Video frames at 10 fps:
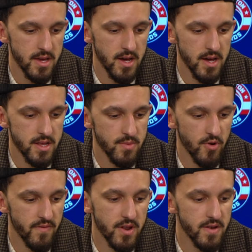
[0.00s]
uh, it's
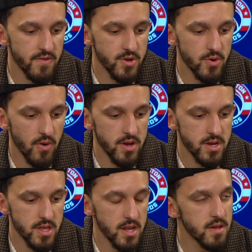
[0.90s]
more of an individual
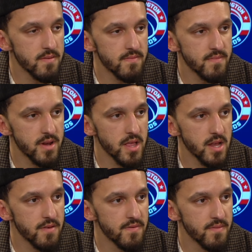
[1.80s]
question than a collective.